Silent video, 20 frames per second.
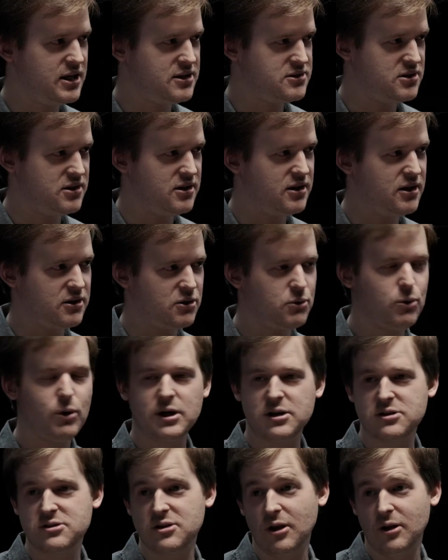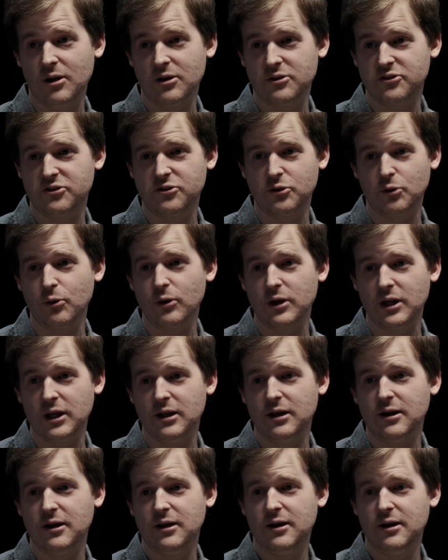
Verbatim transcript: has a, a quite a solid story